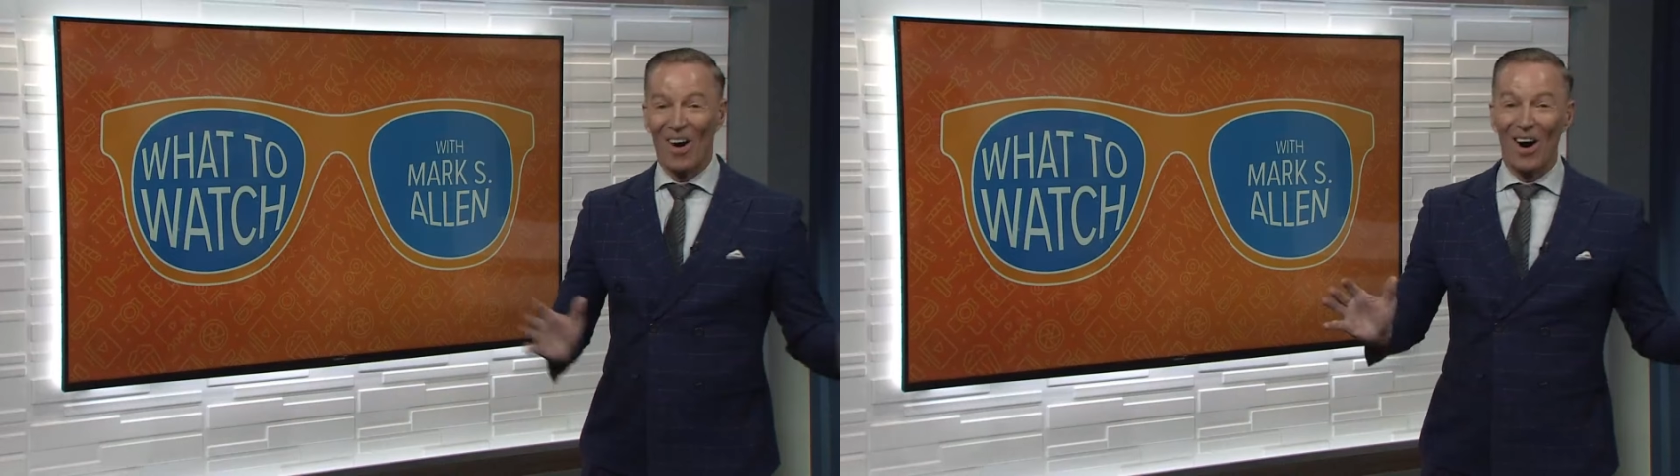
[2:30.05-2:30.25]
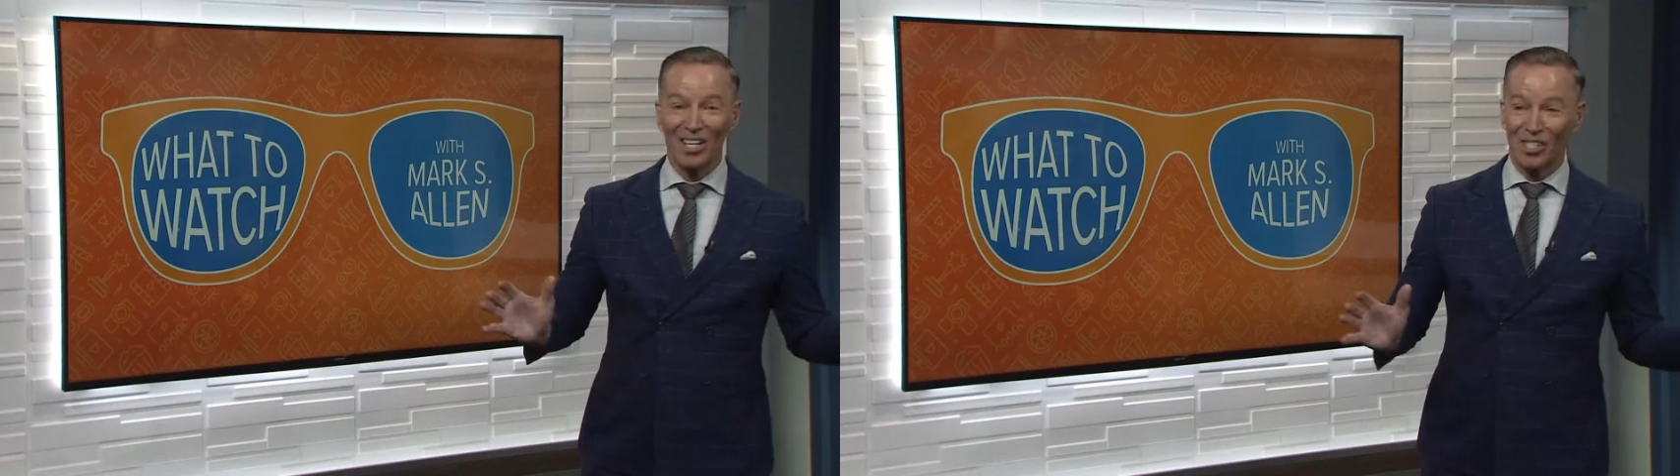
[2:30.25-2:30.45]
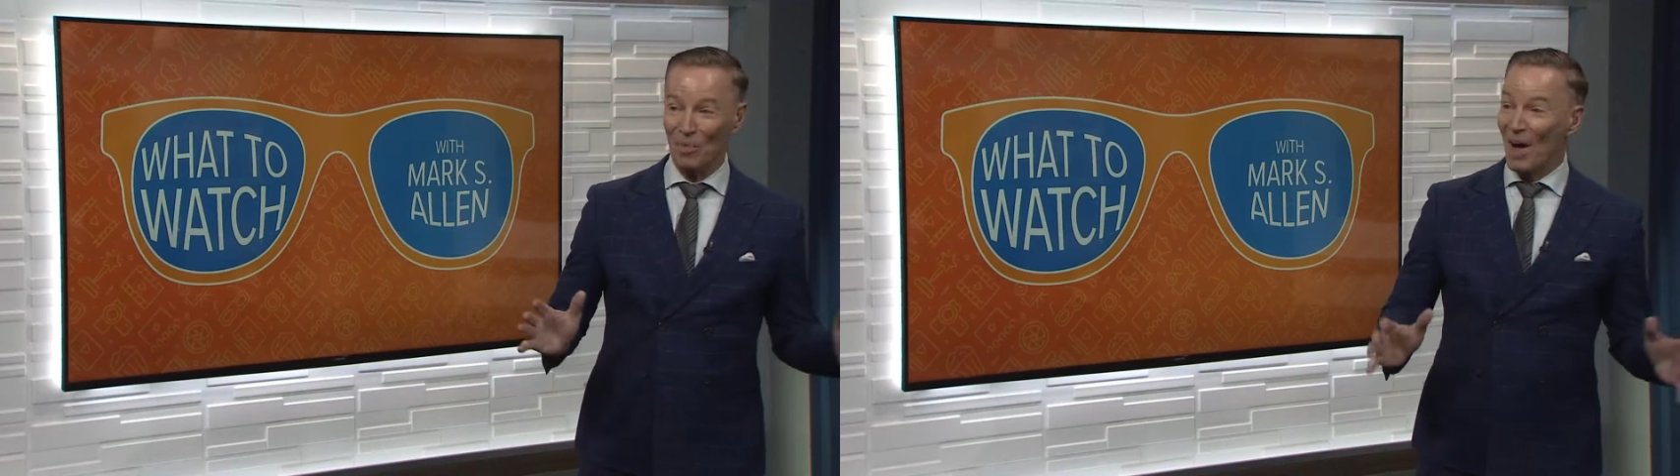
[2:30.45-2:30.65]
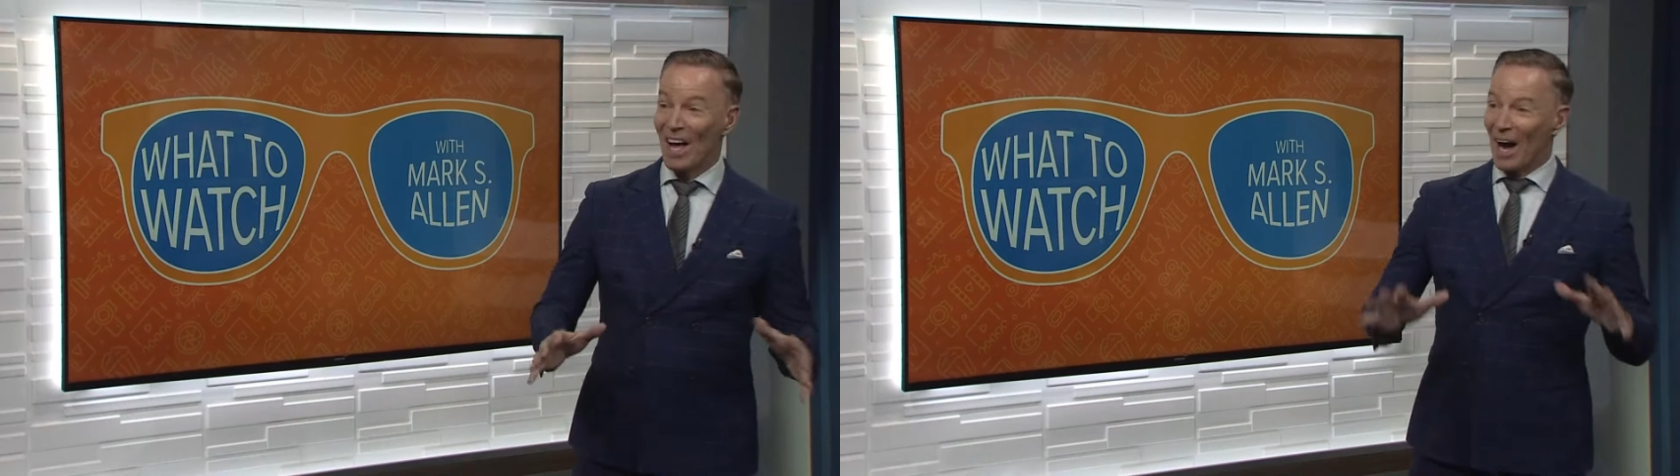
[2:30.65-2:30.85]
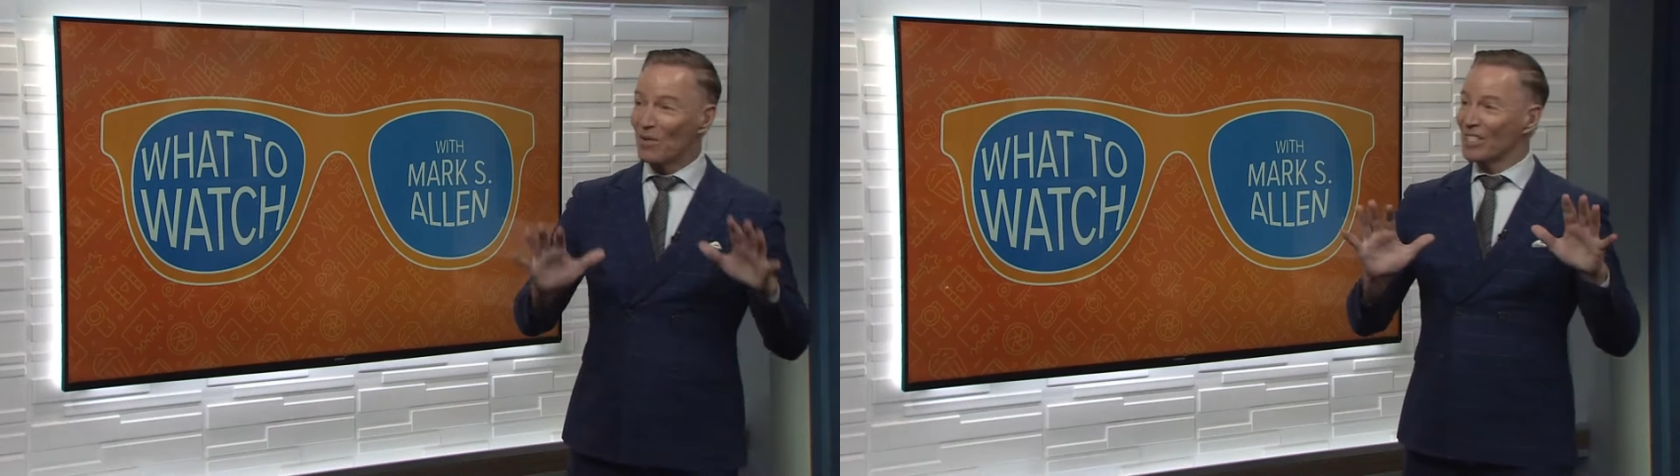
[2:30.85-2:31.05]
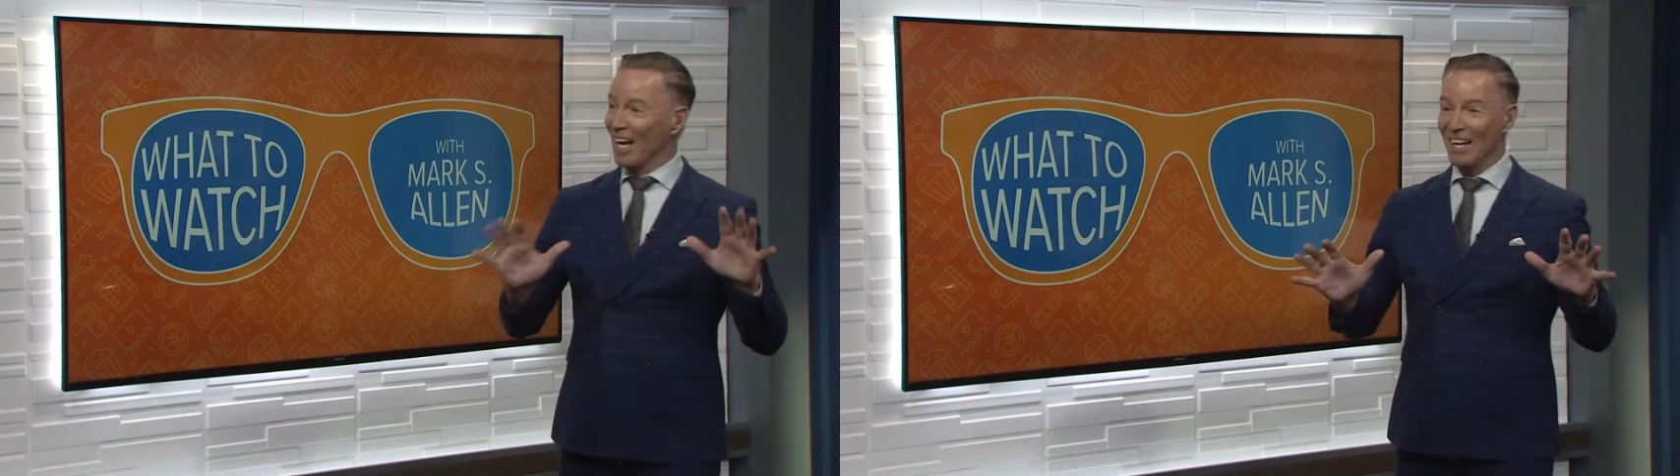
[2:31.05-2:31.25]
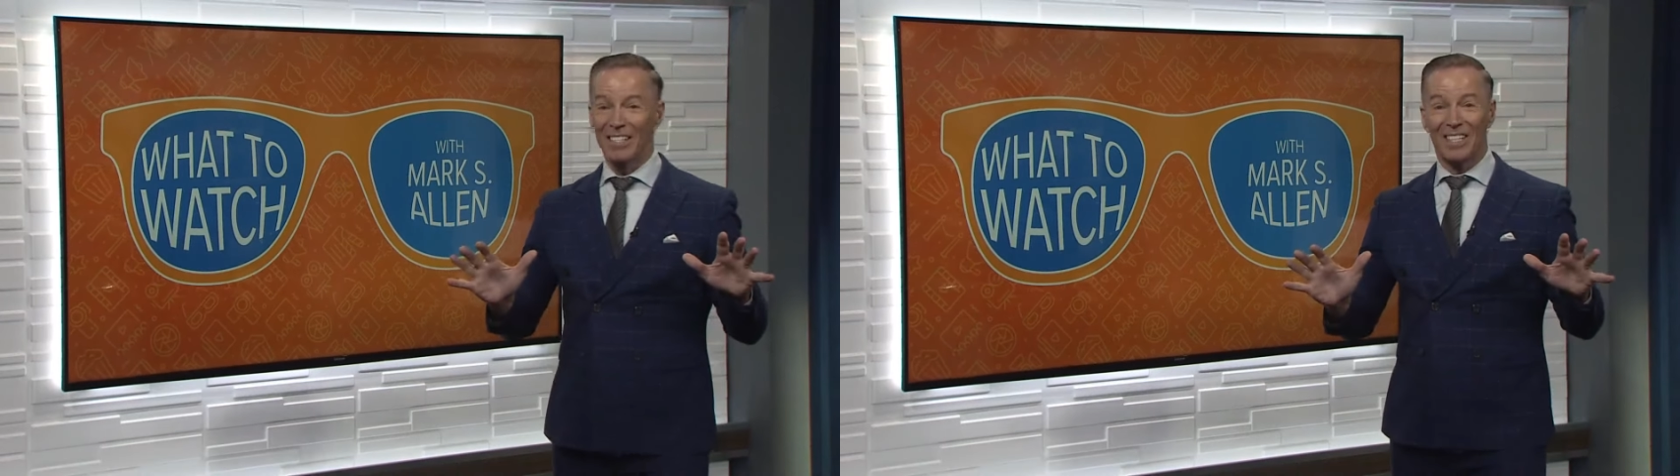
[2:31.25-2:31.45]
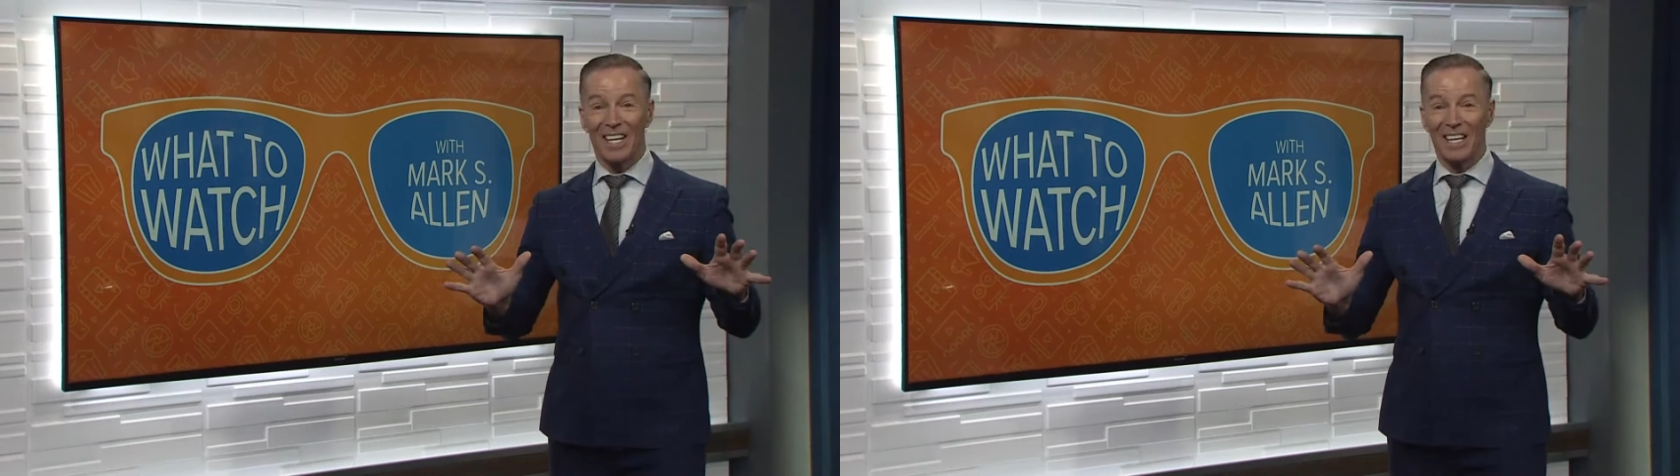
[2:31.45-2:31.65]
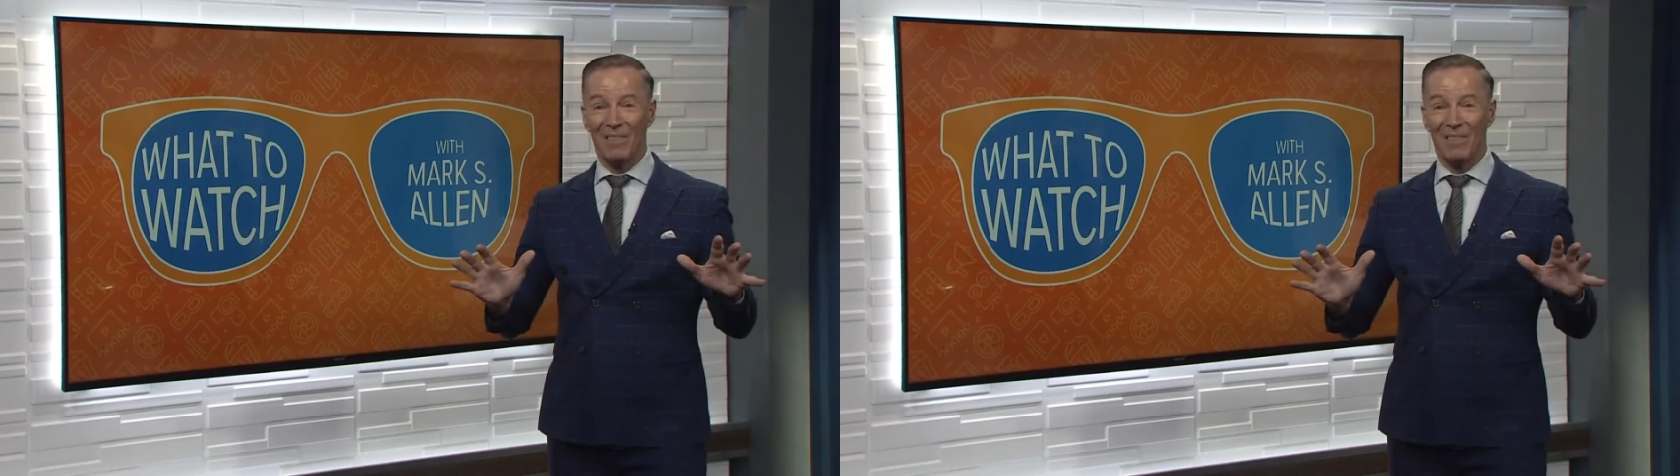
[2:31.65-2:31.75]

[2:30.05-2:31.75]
are awesome. I was kind of taken